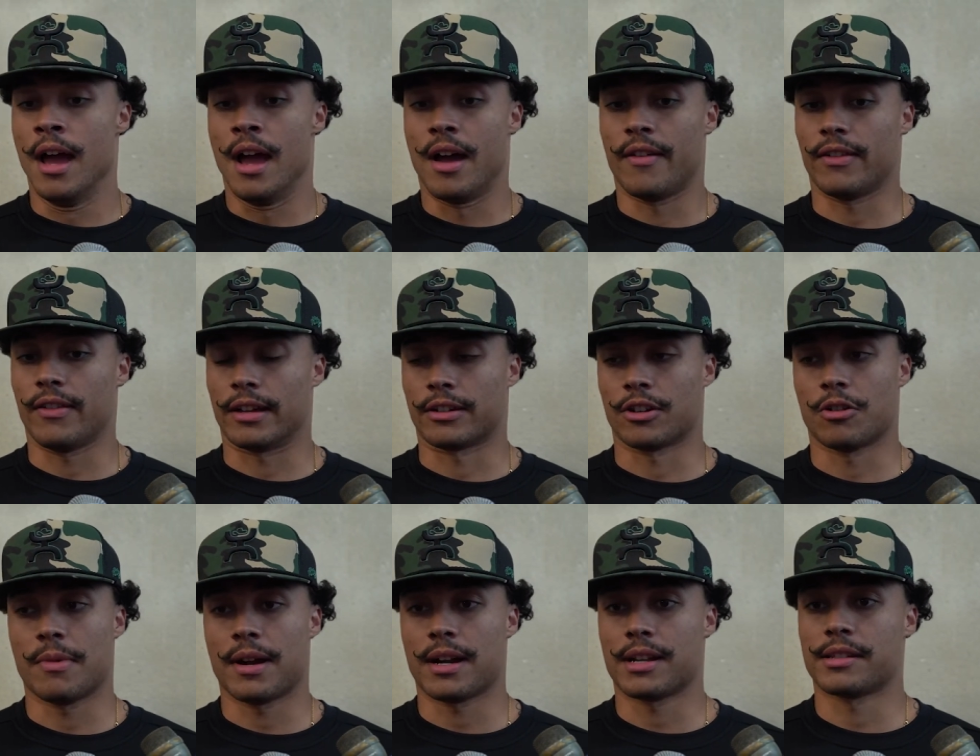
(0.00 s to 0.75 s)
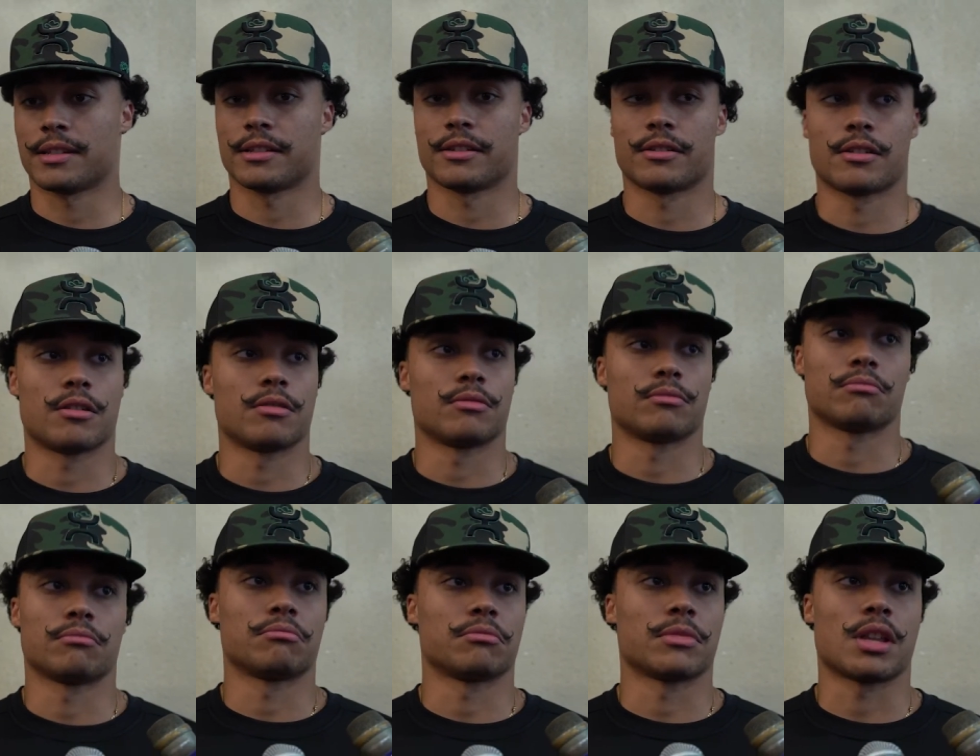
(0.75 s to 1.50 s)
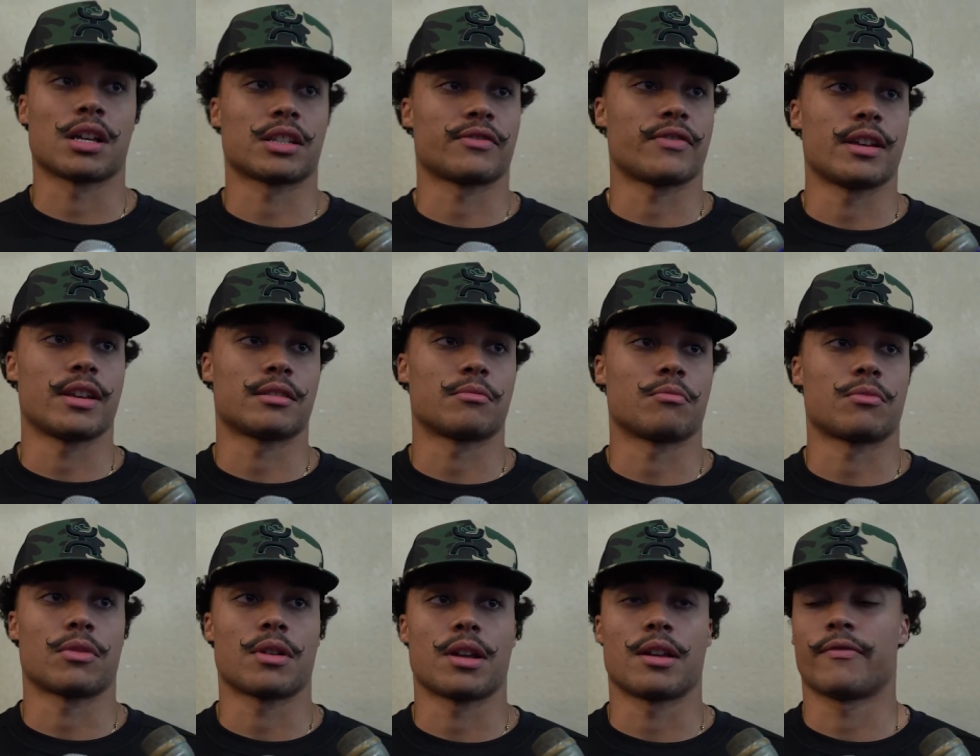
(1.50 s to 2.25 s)
I feel like nobody's you know lost faith
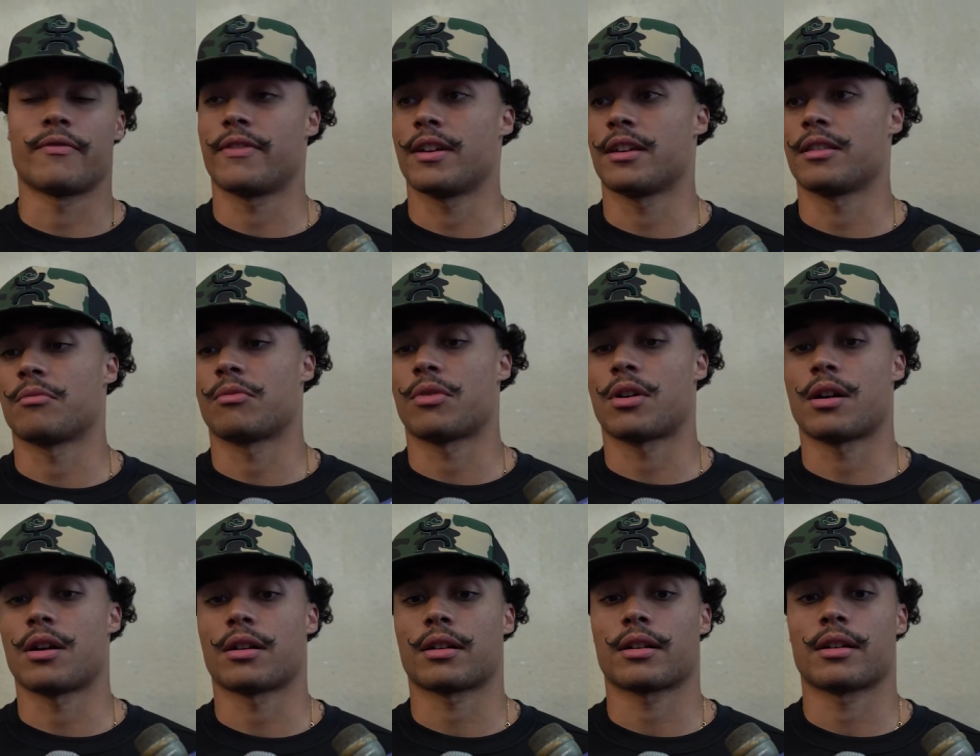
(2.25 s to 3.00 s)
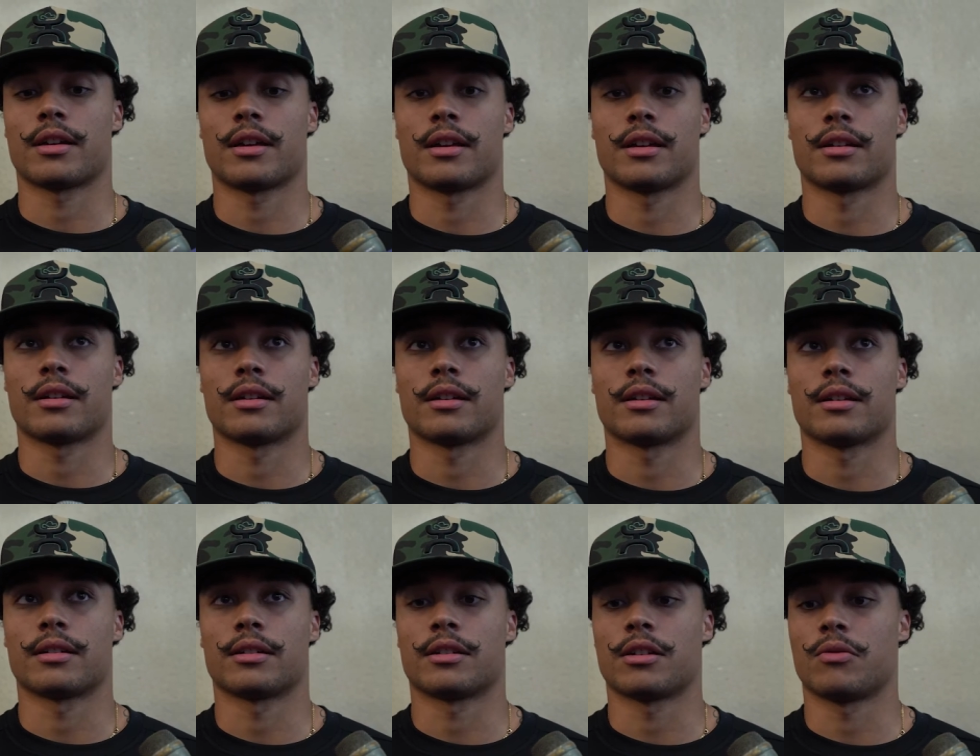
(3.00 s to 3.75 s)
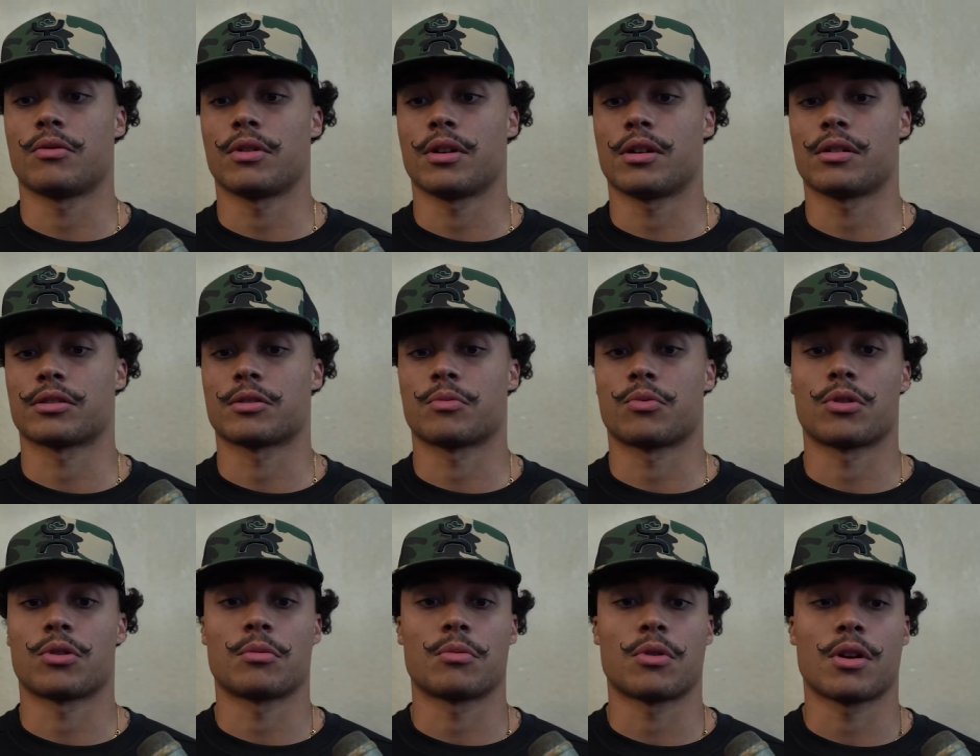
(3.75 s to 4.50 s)
in, faith in Brock, and uh, you know we all
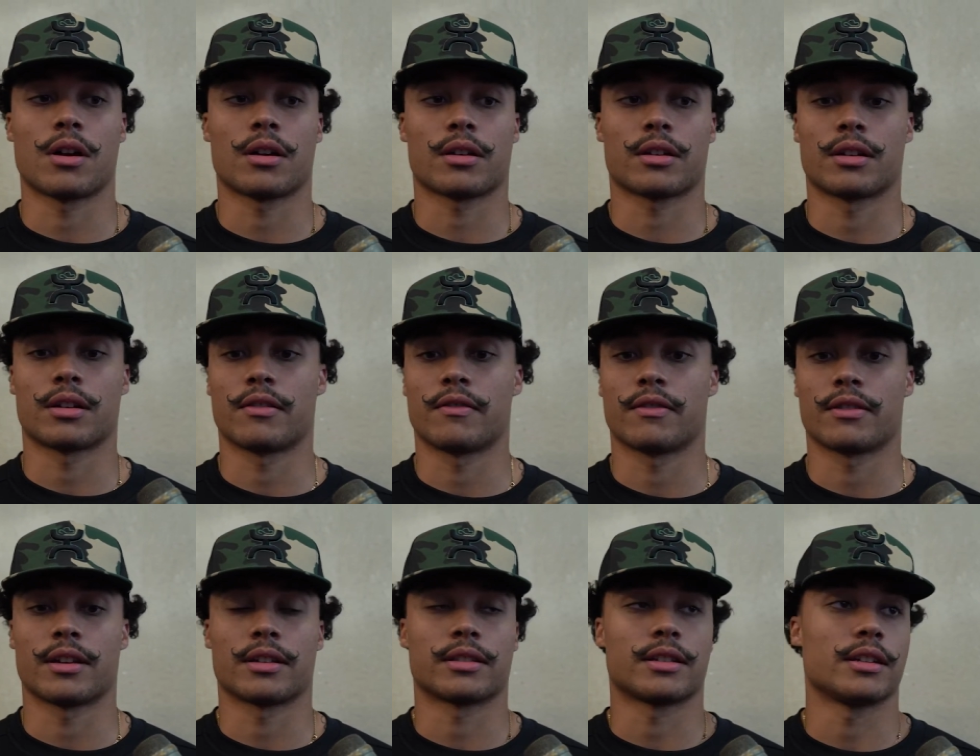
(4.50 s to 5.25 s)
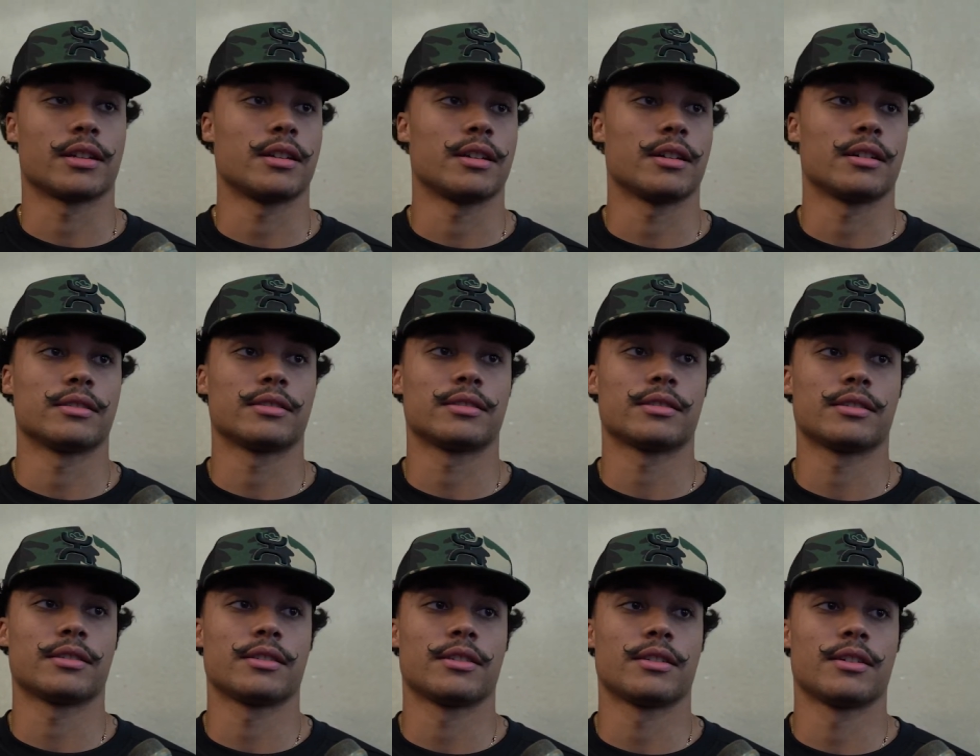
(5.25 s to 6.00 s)
support Brock and everything that he does.